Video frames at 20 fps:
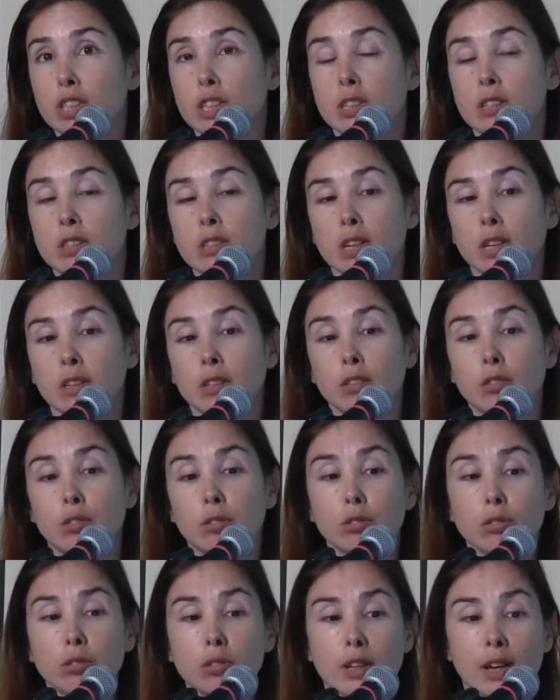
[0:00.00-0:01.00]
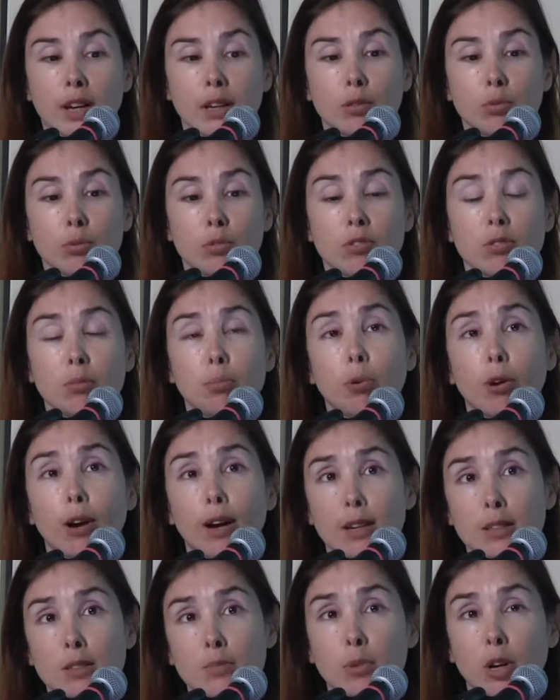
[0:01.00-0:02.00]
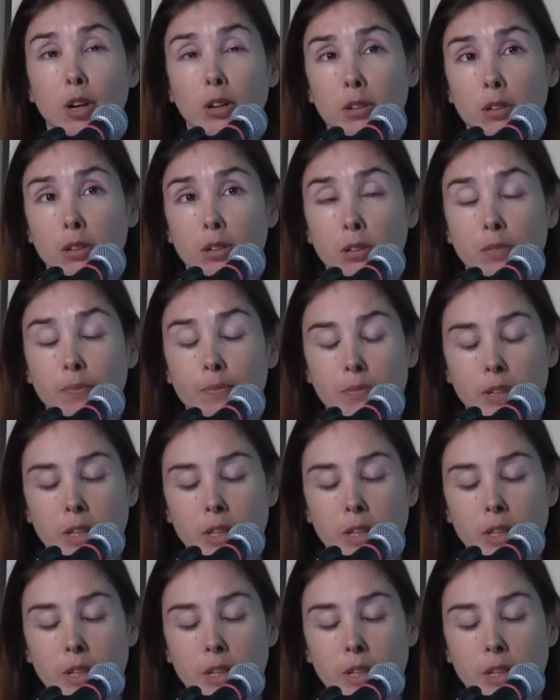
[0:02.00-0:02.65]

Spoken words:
he decided to do that was the PRIZE model.